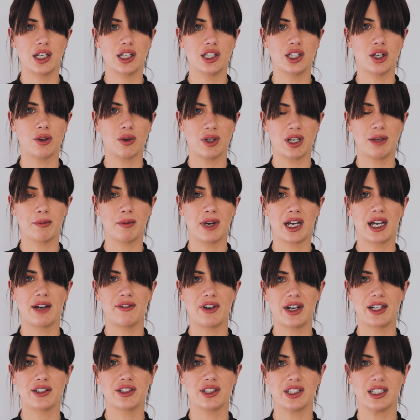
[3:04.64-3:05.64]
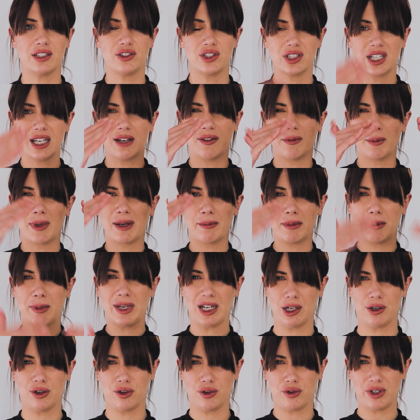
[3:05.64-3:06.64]
you know, it might be a
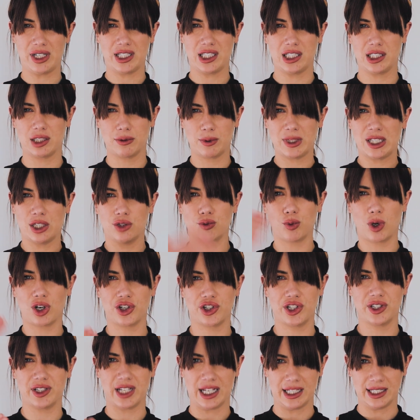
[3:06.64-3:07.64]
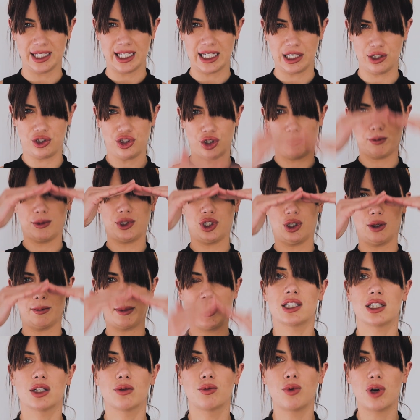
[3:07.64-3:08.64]
bit greasy, so when you wash it then it jumps
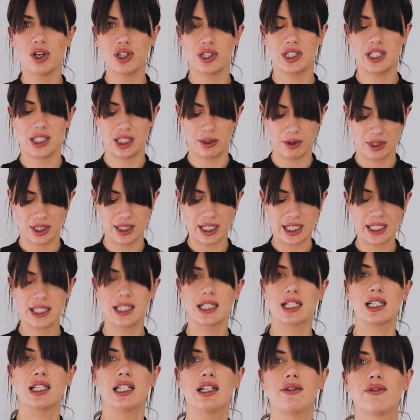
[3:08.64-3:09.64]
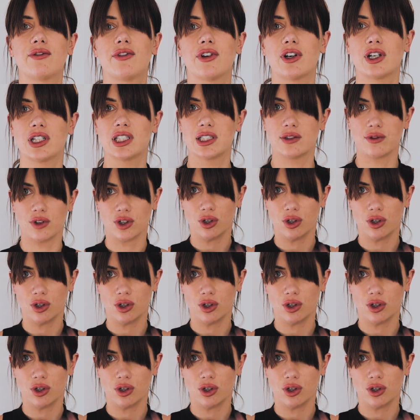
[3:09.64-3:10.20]
up. So wash it so it's nice and clean first of